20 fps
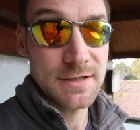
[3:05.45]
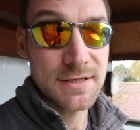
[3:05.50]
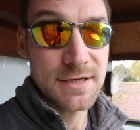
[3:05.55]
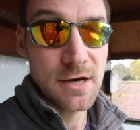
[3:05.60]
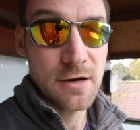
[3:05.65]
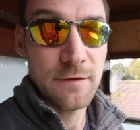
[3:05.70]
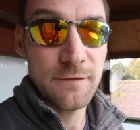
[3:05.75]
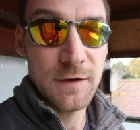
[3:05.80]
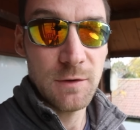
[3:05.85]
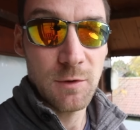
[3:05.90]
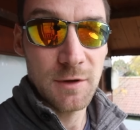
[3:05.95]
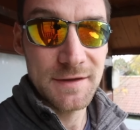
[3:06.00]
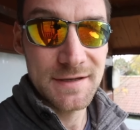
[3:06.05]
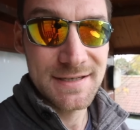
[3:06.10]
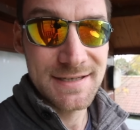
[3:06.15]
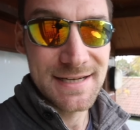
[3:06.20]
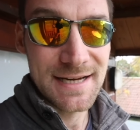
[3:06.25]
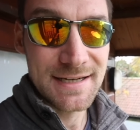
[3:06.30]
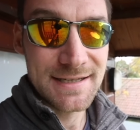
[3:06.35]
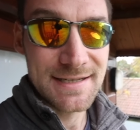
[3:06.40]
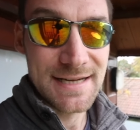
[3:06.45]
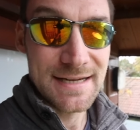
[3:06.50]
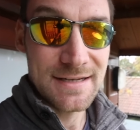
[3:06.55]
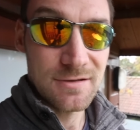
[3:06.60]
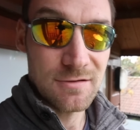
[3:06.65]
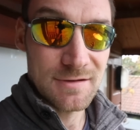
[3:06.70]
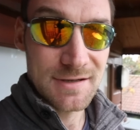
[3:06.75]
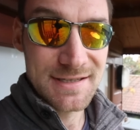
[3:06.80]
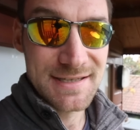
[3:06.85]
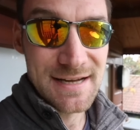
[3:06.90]
So if you want the six
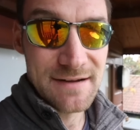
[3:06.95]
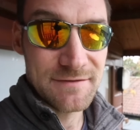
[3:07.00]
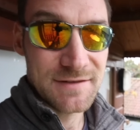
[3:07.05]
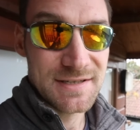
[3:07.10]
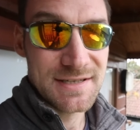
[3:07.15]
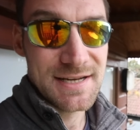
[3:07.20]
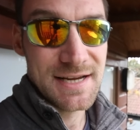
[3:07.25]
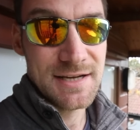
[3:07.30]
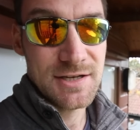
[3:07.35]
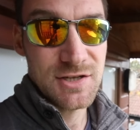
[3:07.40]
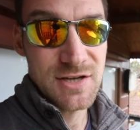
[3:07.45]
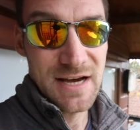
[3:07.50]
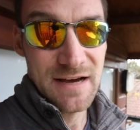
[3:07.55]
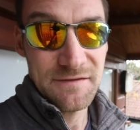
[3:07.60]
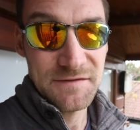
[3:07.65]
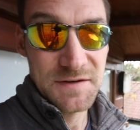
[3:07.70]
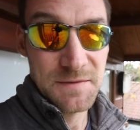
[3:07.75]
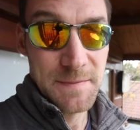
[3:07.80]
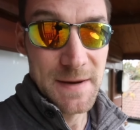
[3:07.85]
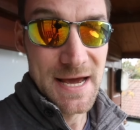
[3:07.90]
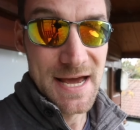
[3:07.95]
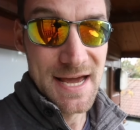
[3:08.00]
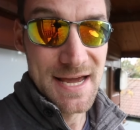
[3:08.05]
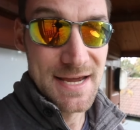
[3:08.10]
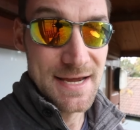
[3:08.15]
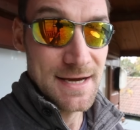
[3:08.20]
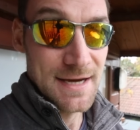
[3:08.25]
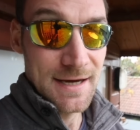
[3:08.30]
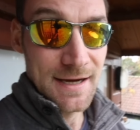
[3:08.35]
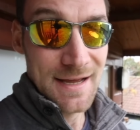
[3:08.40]
seats or the seven seats, you have to
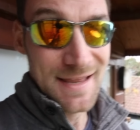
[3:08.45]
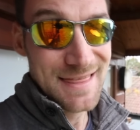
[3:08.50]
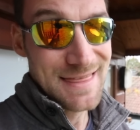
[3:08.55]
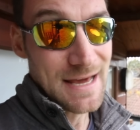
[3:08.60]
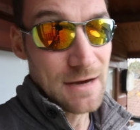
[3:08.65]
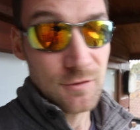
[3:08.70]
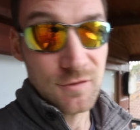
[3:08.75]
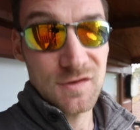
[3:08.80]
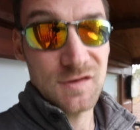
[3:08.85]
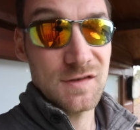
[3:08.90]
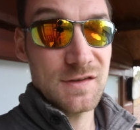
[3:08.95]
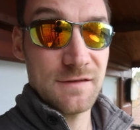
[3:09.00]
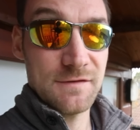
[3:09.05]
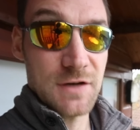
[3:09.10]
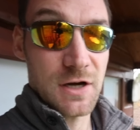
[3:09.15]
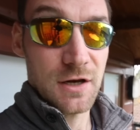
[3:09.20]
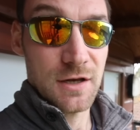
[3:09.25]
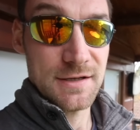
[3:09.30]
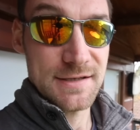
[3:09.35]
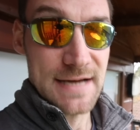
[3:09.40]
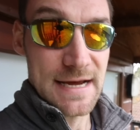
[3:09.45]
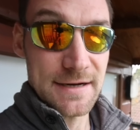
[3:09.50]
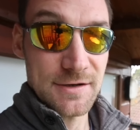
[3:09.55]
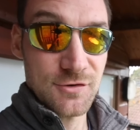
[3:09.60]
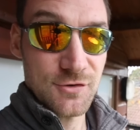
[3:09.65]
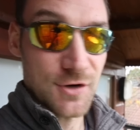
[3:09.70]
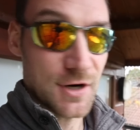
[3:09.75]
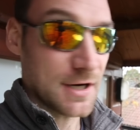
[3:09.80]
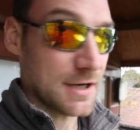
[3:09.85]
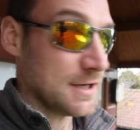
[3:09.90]
pay thousands of dollars
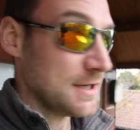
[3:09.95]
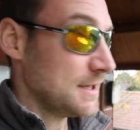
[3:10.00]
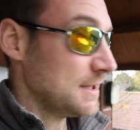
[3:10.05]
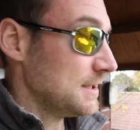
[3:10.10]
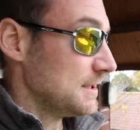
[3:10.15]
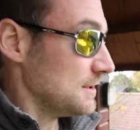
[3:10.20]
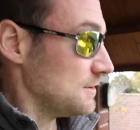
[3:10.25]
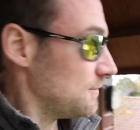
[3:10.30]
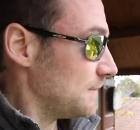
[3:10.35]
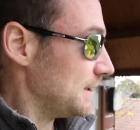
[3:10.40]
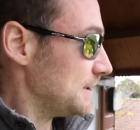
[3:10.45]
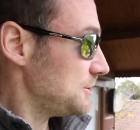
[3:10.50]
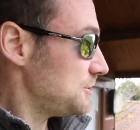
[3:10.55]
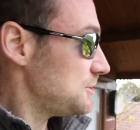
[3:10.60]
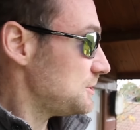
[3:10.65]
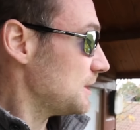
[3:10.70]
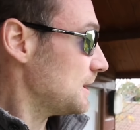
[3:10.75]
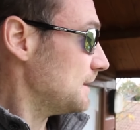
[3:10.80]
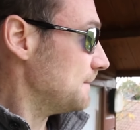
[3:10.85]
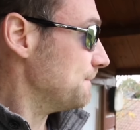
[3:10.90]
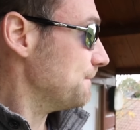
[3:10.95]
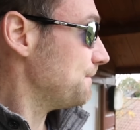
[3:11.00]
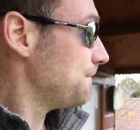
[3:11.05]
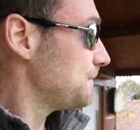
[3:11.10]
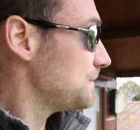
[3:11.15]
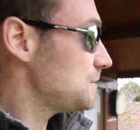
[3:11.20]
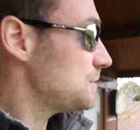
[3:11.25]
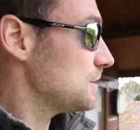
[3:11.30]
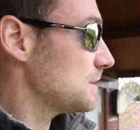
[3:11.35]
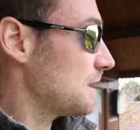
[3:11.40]
extra, which um,
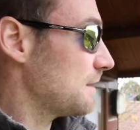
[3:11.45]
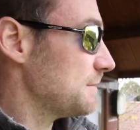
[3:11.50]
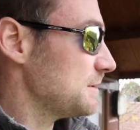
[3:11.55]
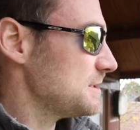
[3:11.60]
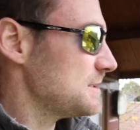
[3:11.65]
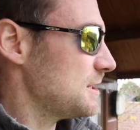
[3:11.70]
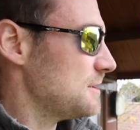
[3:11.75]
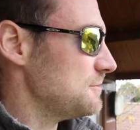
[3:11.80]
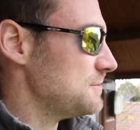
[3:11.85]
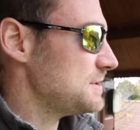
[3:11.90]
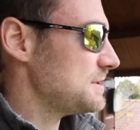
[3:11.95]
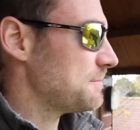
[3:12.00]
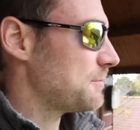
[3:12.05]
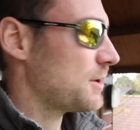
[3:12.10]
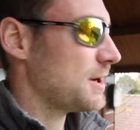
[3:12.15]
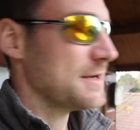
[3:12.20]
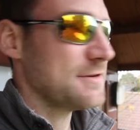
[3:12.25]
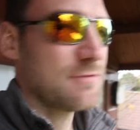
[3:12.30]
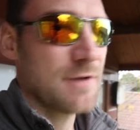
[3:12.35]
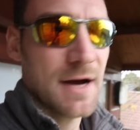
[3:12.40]
should come as no surprise.